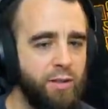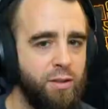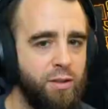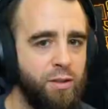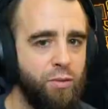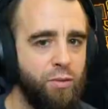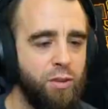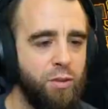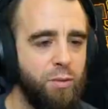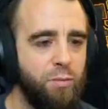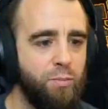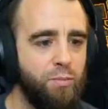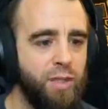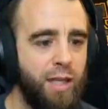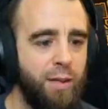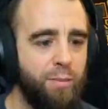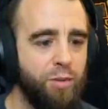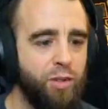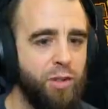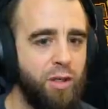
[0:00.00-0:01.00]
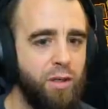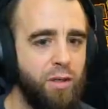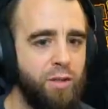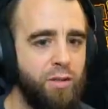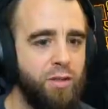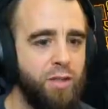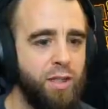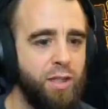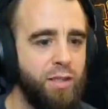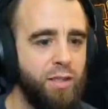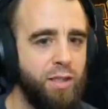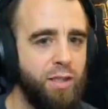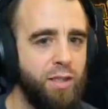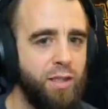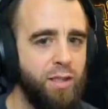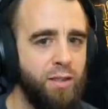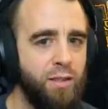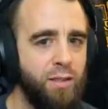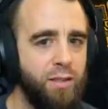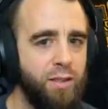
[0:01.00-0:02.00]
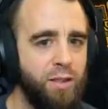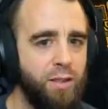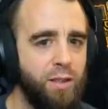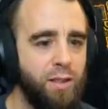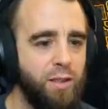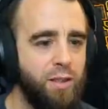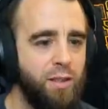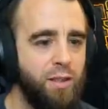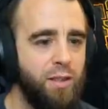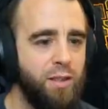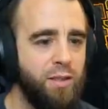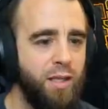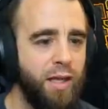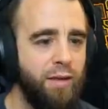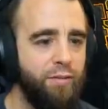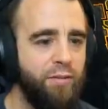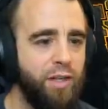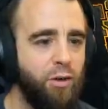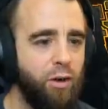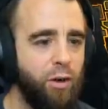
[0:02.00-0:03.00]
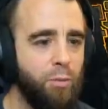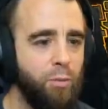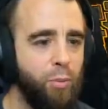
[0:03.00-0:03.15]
doing some damage there to CT. Doesn't have any armor